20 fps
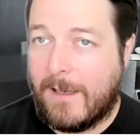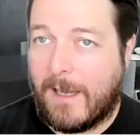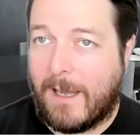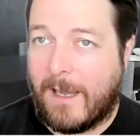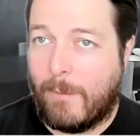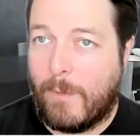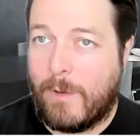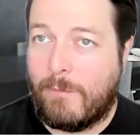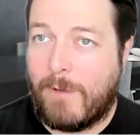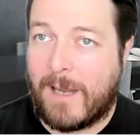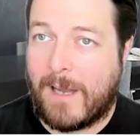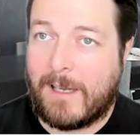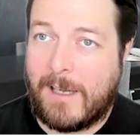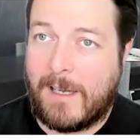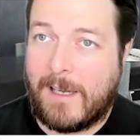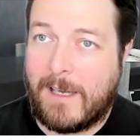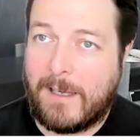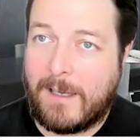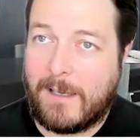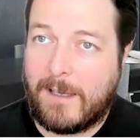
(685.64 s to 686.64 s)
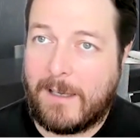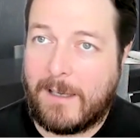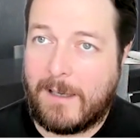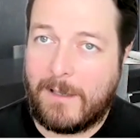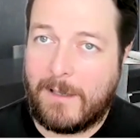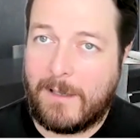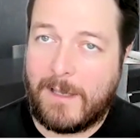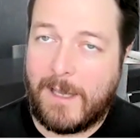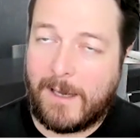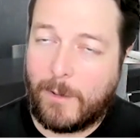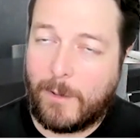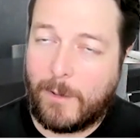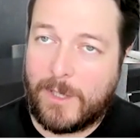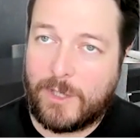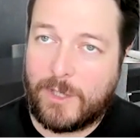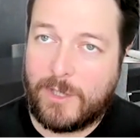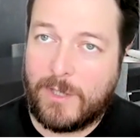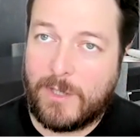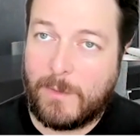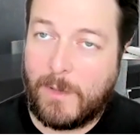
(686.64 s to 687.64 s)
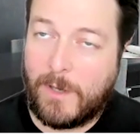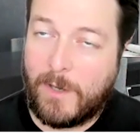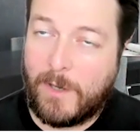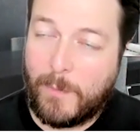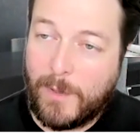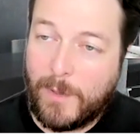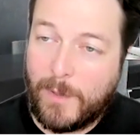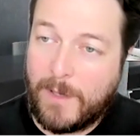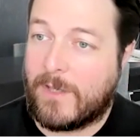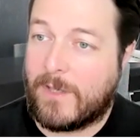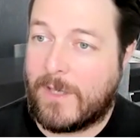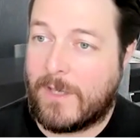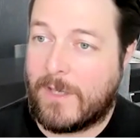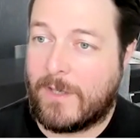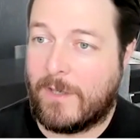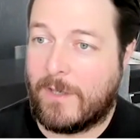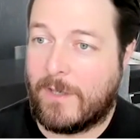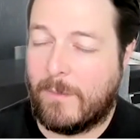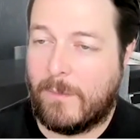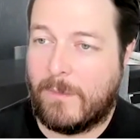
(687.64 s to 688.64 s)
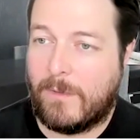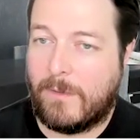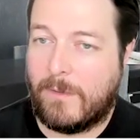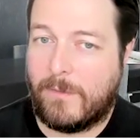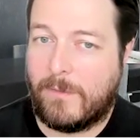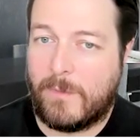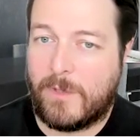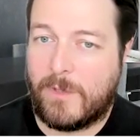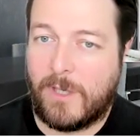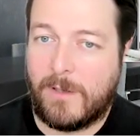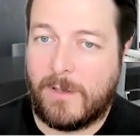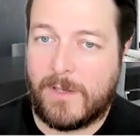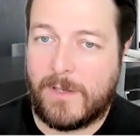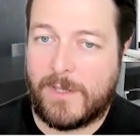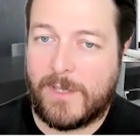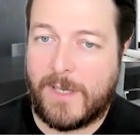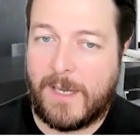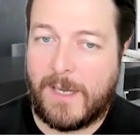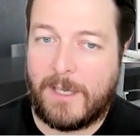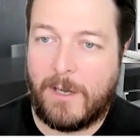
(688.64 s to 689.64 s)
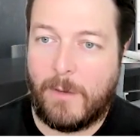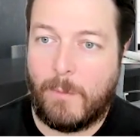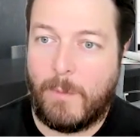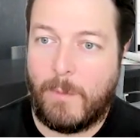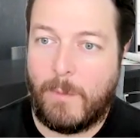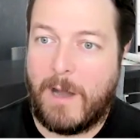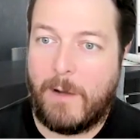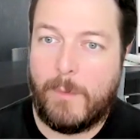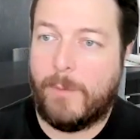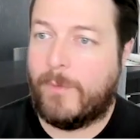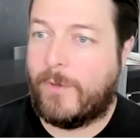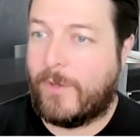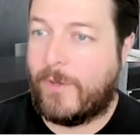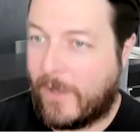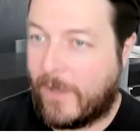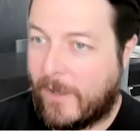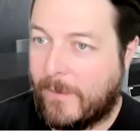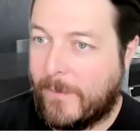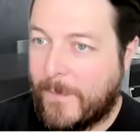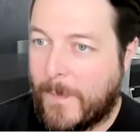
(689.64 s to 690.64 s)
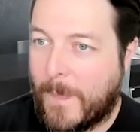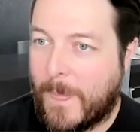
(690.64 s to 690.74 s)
And we regularly get questions on our previous system from students saying, you know, where am I up to?